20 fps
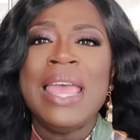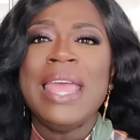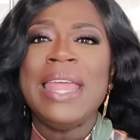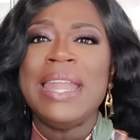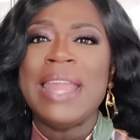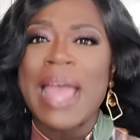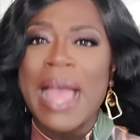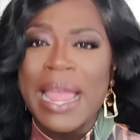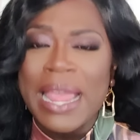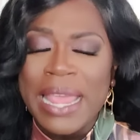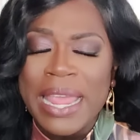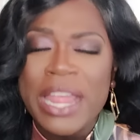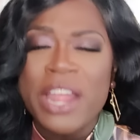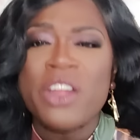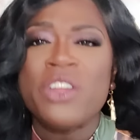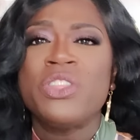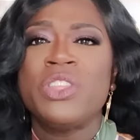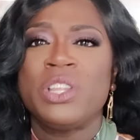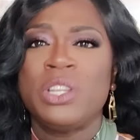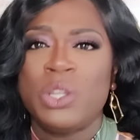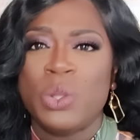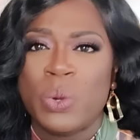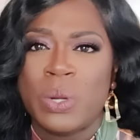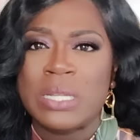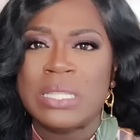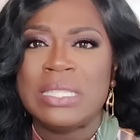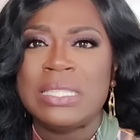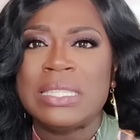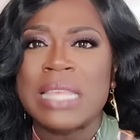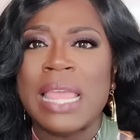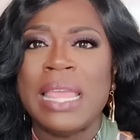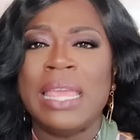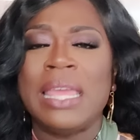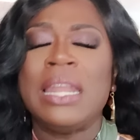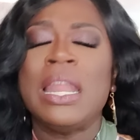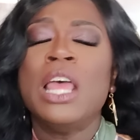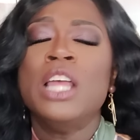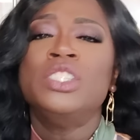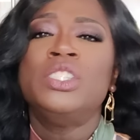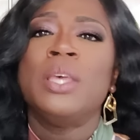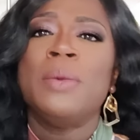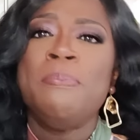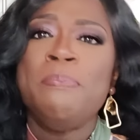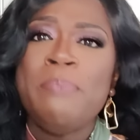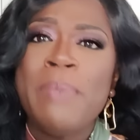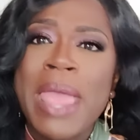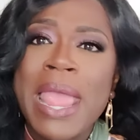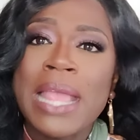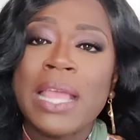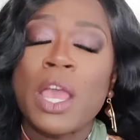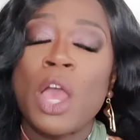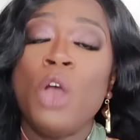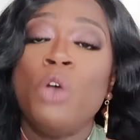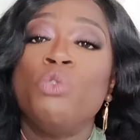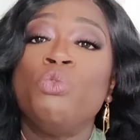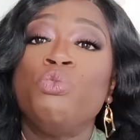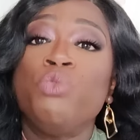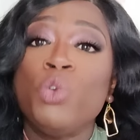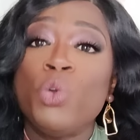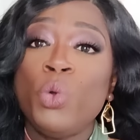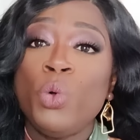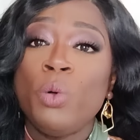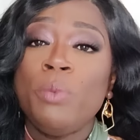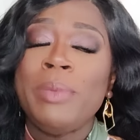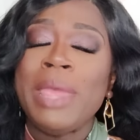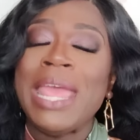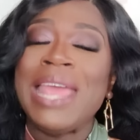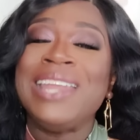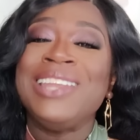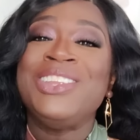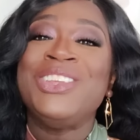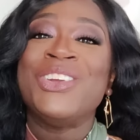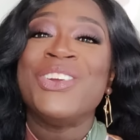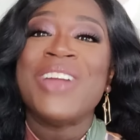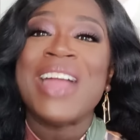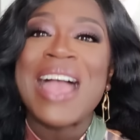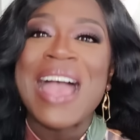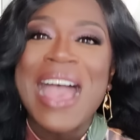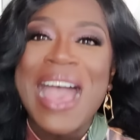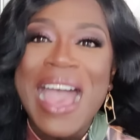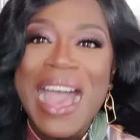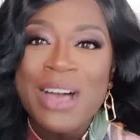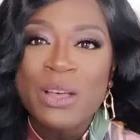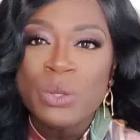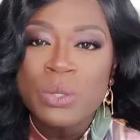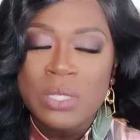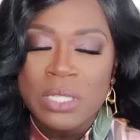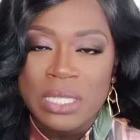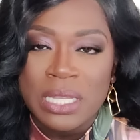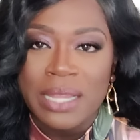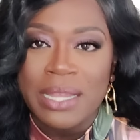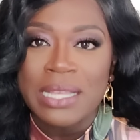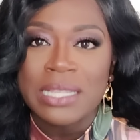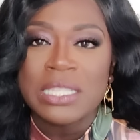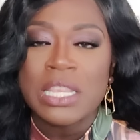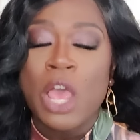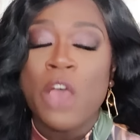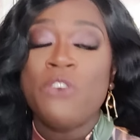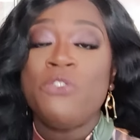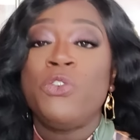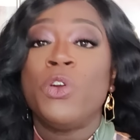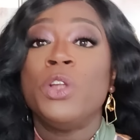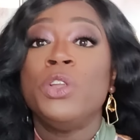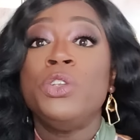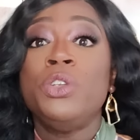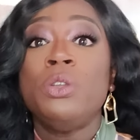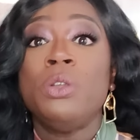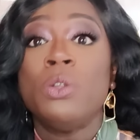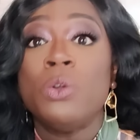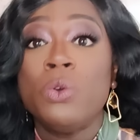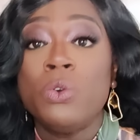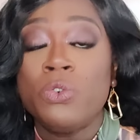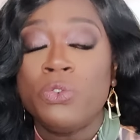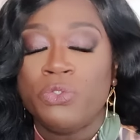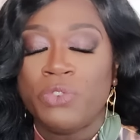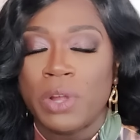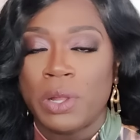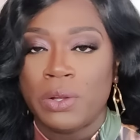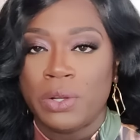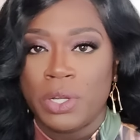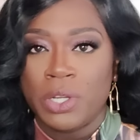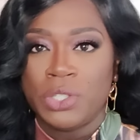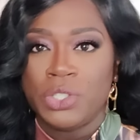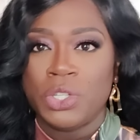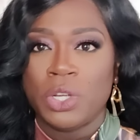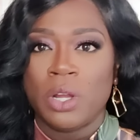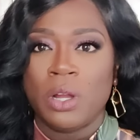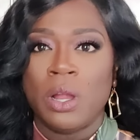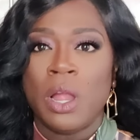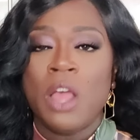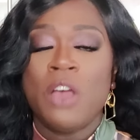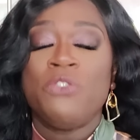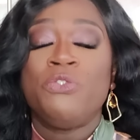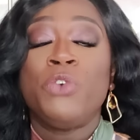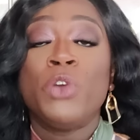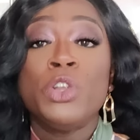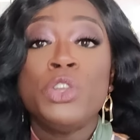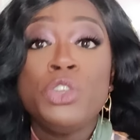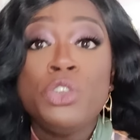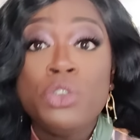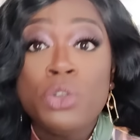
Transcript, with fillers: and I hear the Lord saying to make room in your houses for new furniture, for